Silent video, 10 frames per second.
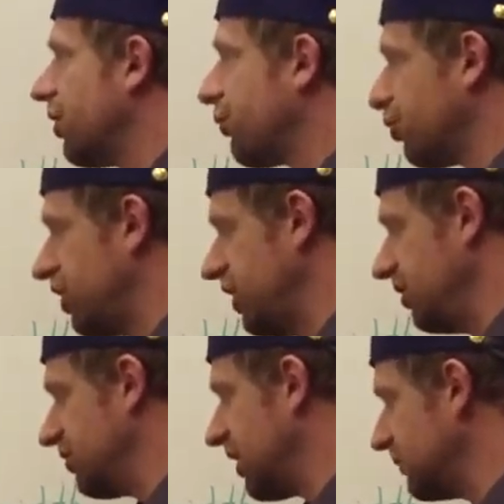3
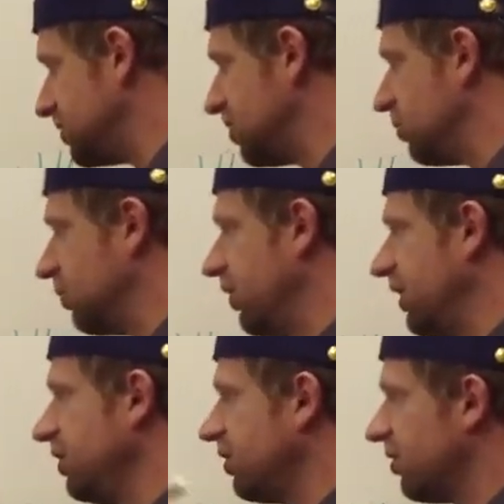times 2,
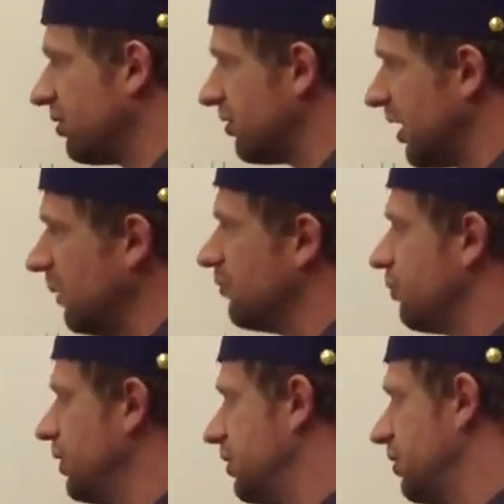length times
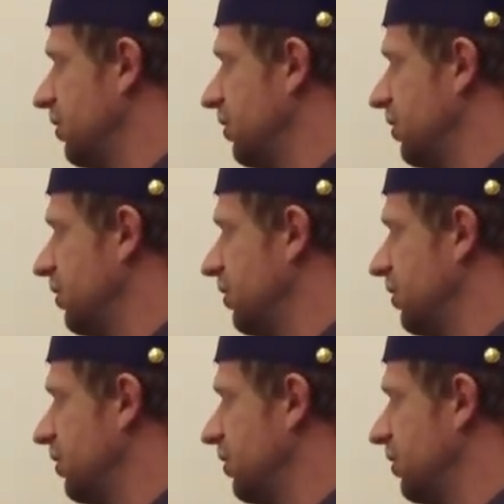width.